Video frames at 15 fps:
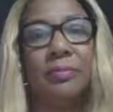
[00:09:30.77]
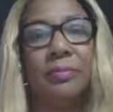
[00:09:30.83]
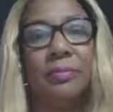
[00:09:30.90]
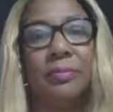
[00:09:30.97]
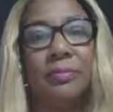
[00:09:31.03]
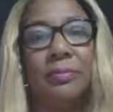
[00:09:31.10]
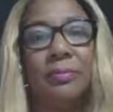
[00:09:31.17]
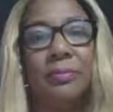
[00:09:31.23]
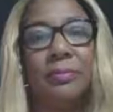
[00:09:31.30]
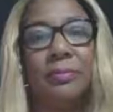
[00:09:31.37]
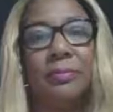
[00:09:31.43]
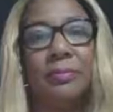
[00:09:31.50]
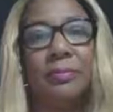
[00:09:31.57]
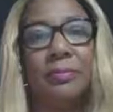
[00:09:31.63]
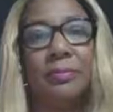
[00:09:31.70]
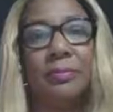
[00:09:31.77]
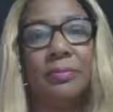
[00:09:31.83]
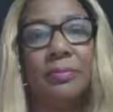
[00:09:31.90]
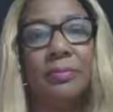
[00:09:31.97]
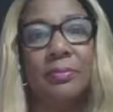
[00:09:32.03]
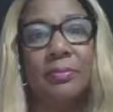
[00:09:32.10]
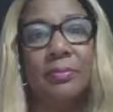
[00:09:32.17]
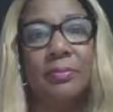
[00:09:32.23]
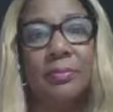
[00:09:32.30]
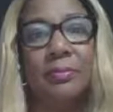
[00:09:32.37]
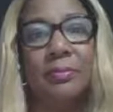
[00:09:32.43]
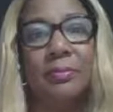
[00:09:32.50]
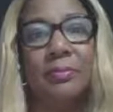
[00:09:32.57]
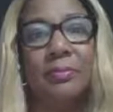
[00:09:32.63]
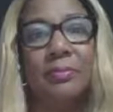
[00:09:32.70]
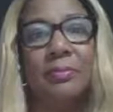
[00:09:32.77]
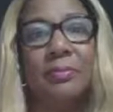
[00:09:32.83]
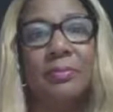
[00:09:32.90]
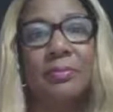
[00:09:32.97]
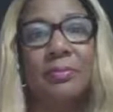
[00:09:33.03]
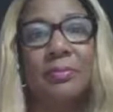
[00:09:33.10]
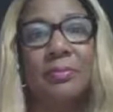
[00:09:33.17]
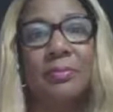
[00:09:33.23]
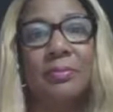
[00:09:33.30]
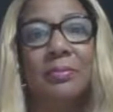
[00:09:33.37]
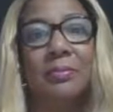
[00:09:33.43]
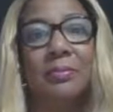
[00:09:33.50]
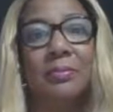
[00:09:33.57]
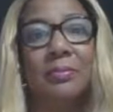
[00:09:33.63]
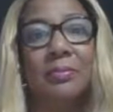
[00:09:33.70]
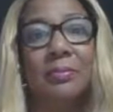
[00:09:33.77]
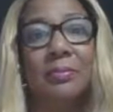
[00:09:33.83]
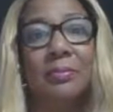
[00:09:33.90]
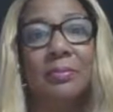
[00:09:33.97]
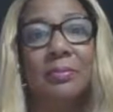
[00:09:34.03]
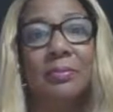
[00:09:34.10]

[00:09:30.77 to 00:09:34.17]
(not speaking)